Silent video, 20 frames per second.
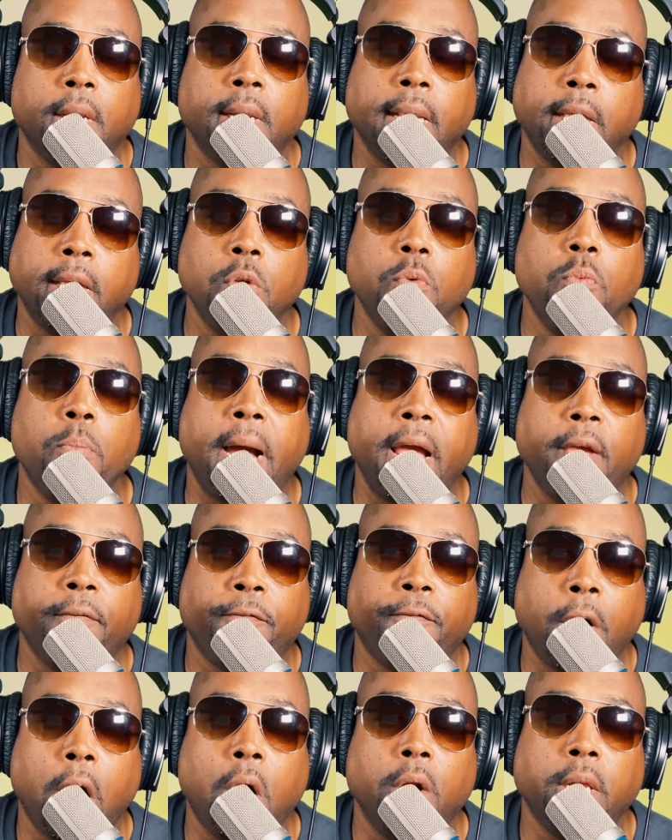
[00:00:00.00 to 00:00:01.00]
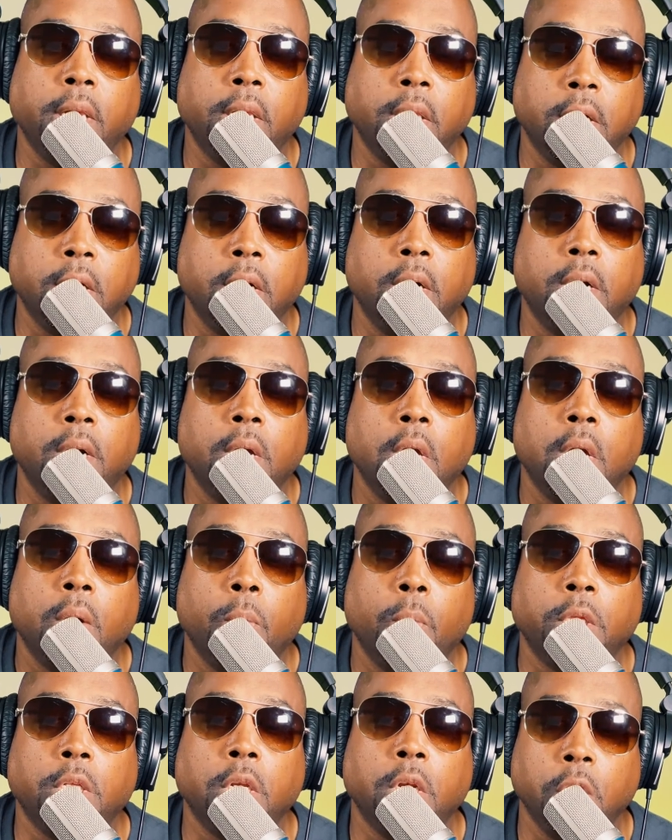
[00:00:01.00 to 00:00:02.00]
Now, you might fall in love
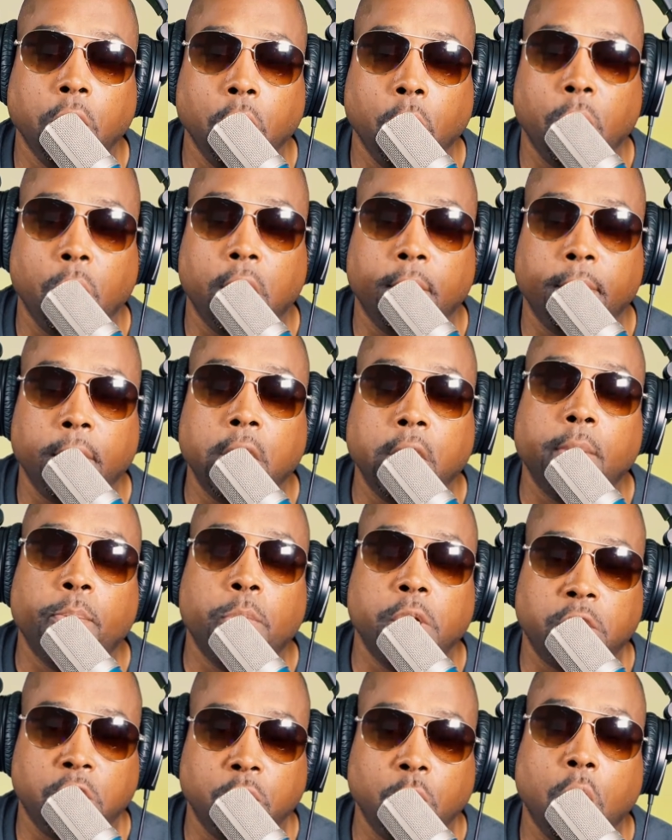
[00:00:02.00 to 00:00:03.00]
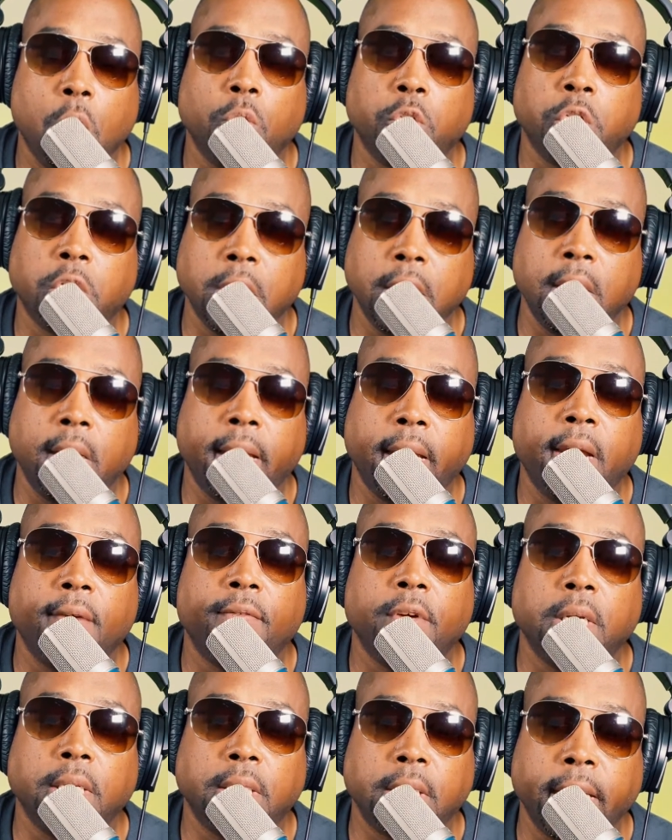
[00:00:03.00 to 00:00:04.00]
with the new woman, but you gonna still
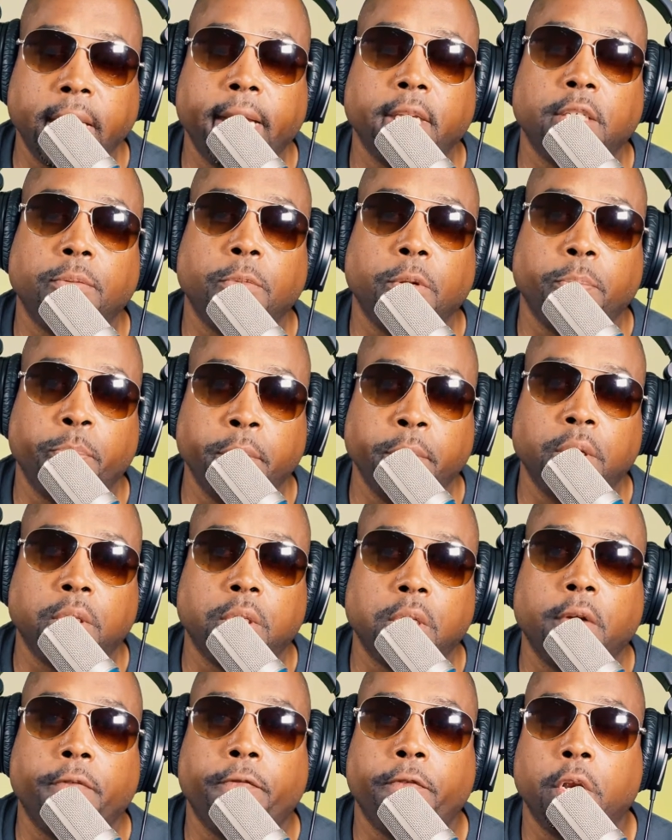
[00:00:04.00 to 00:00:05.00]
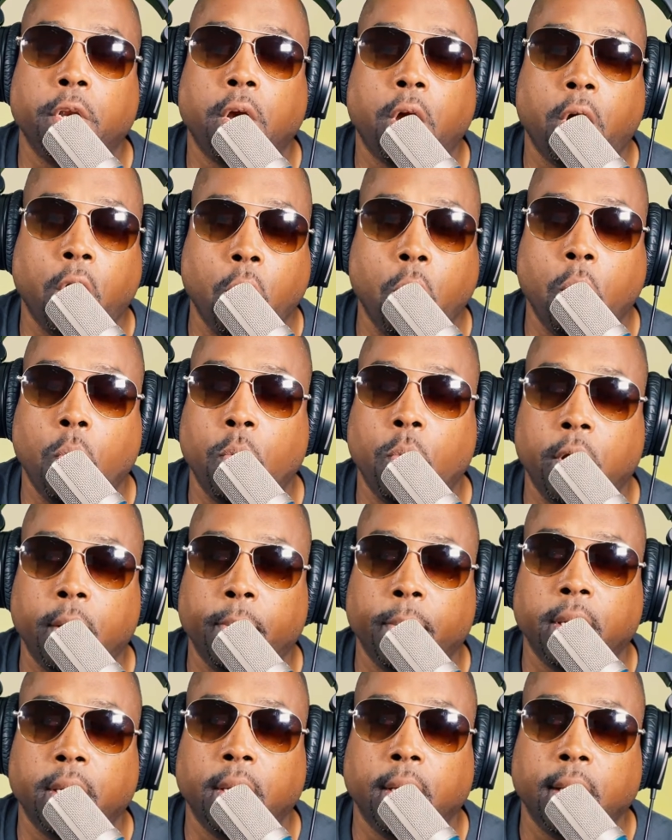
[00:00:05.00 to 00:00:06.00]
have an attachment built up for the old
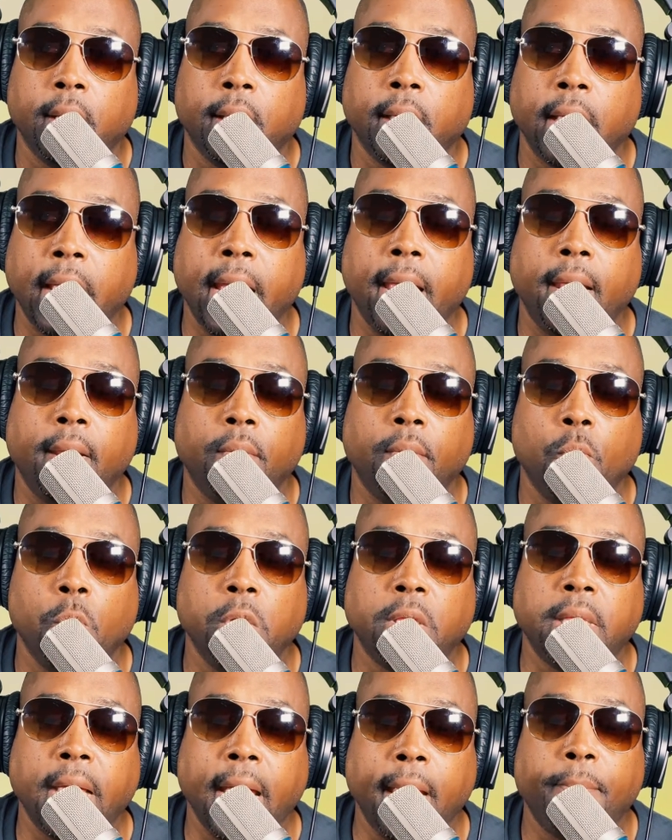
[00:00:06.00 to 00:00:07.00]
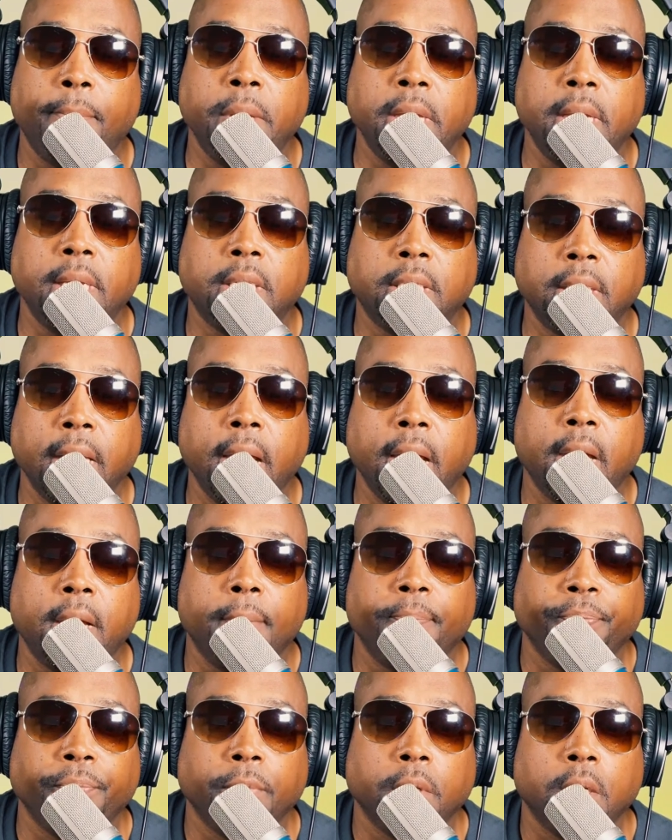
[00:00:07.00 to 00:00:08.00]
woman. And with that being
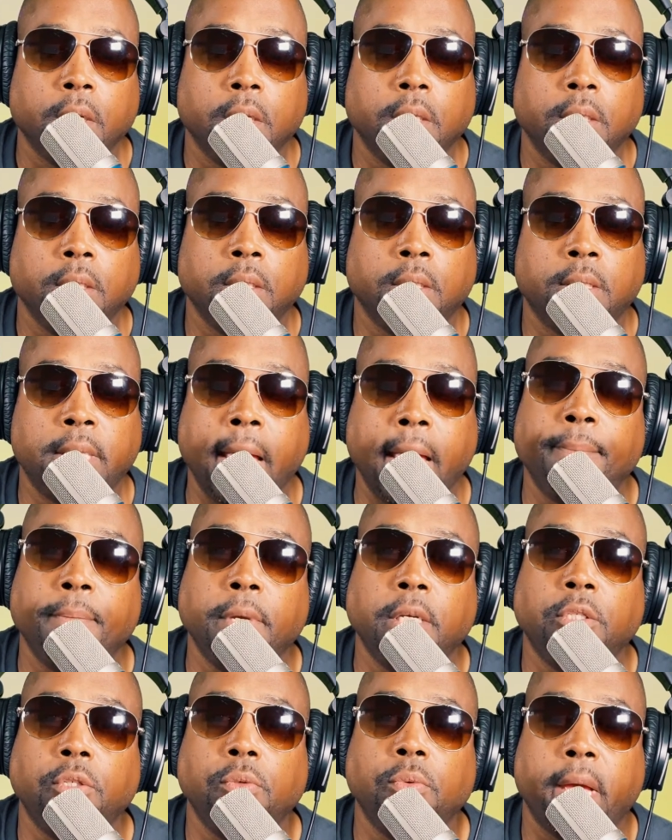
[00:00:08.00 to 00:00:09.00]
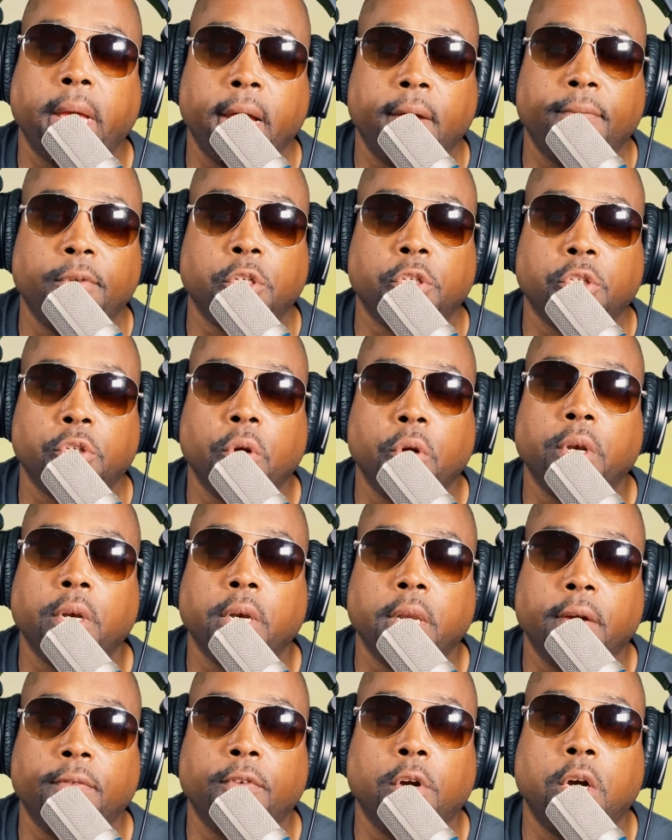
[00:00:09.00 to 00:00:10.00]
said, that means you have a
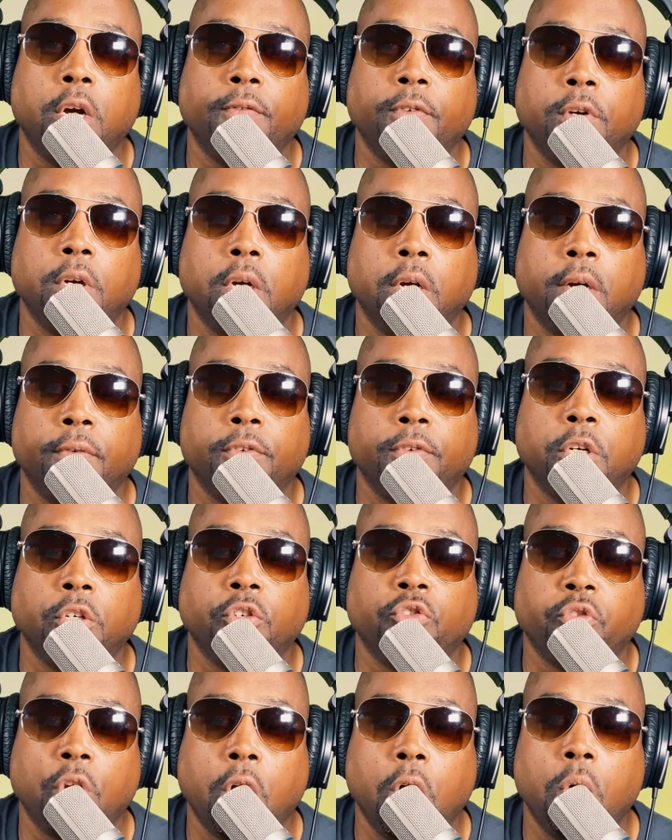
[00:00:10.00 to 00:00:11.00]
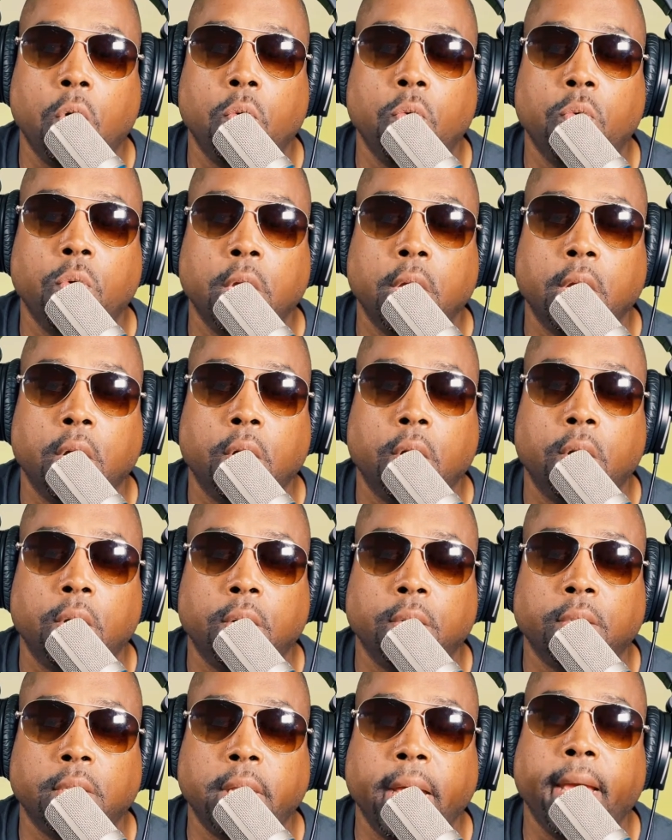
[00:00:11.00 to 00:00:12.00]
certain level of control
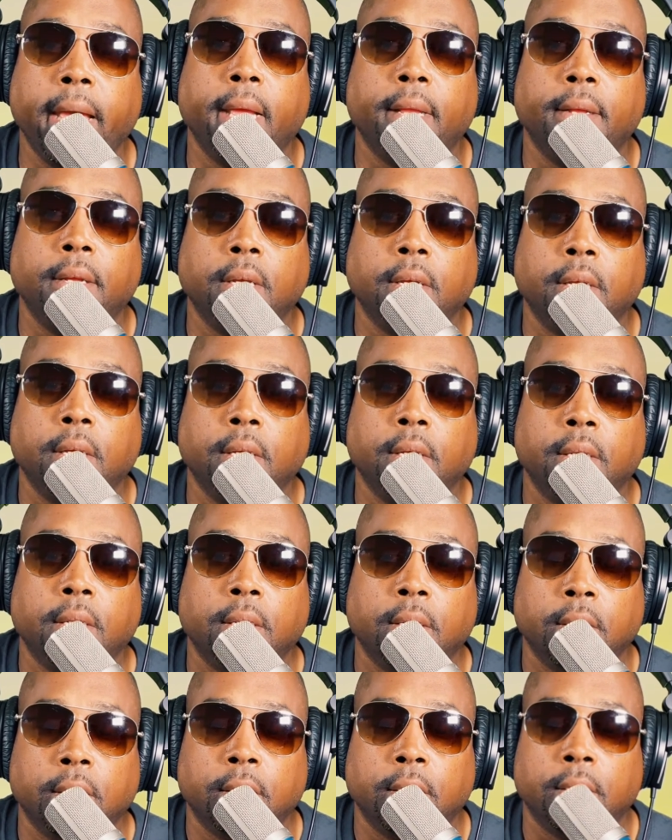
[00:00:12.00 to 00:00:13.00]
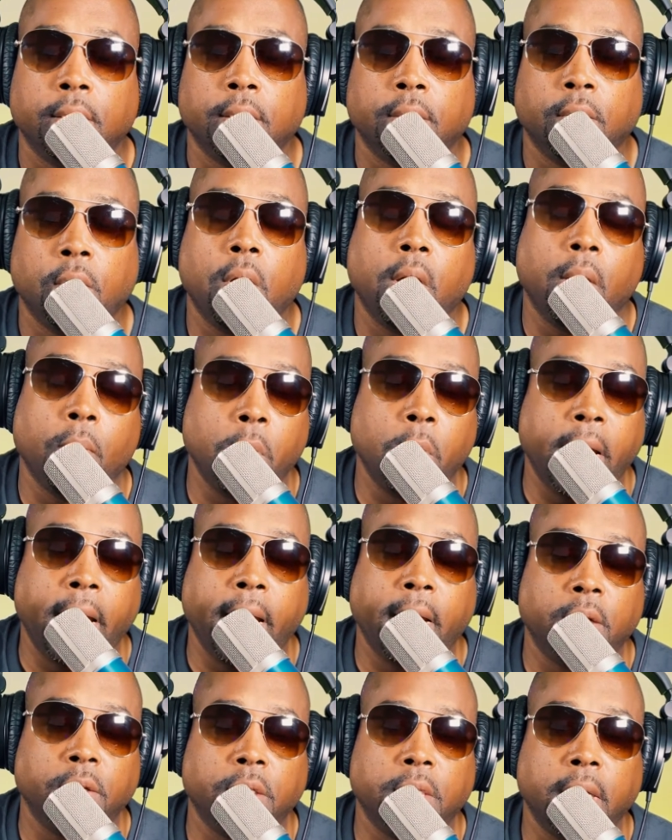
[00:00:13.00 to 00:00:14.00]
that, or well,
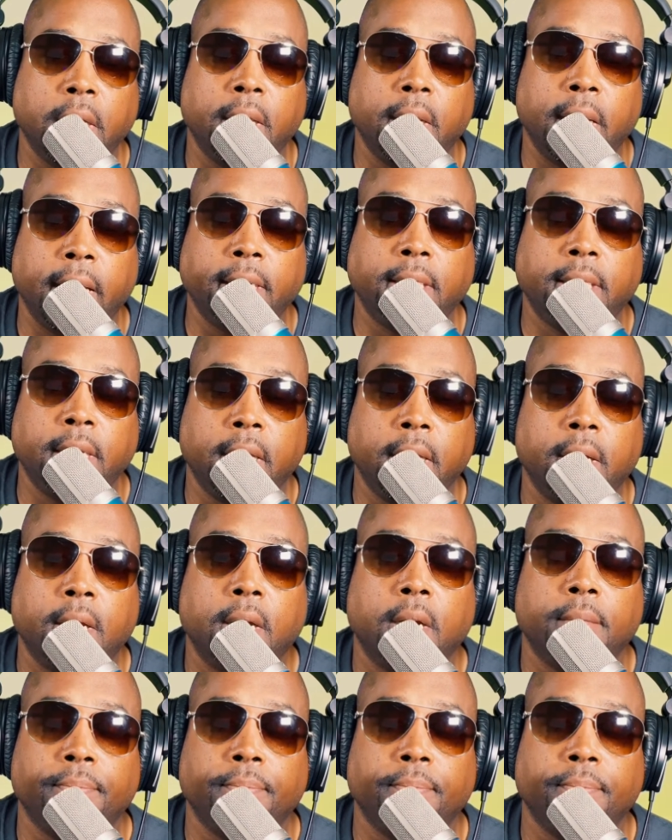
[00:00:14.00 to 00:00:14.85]
I ain't gonna say it like that.